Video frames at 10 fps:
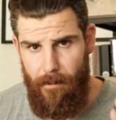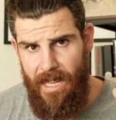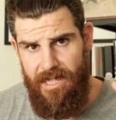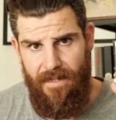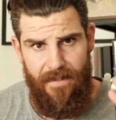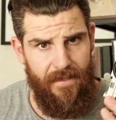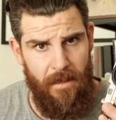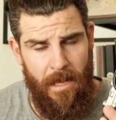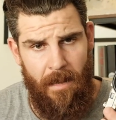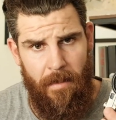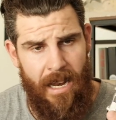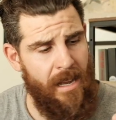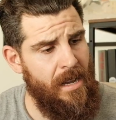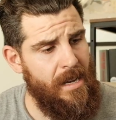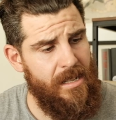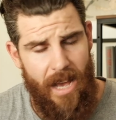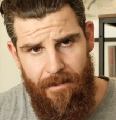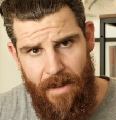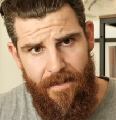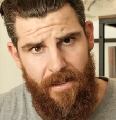It's a 50mm, so I have
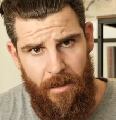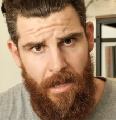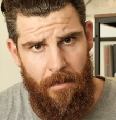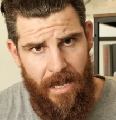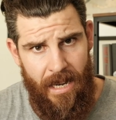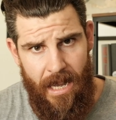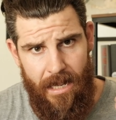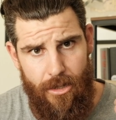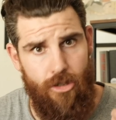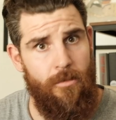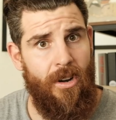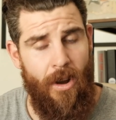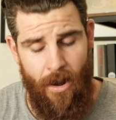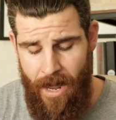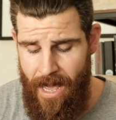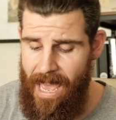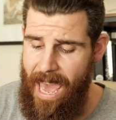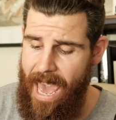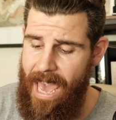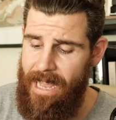my 50mm Summicron
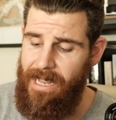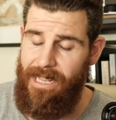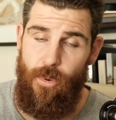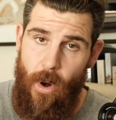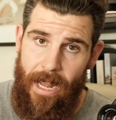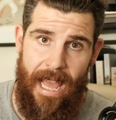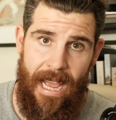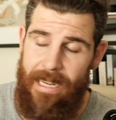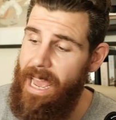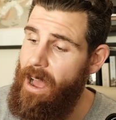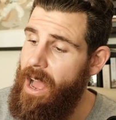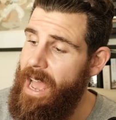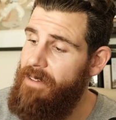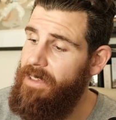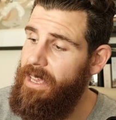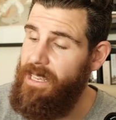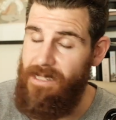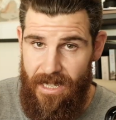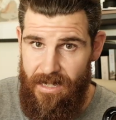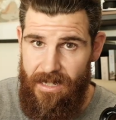and a 28. Now I have here is
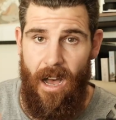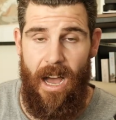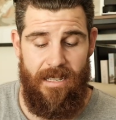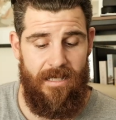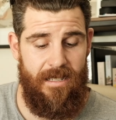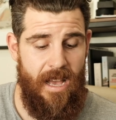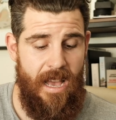the Zeiss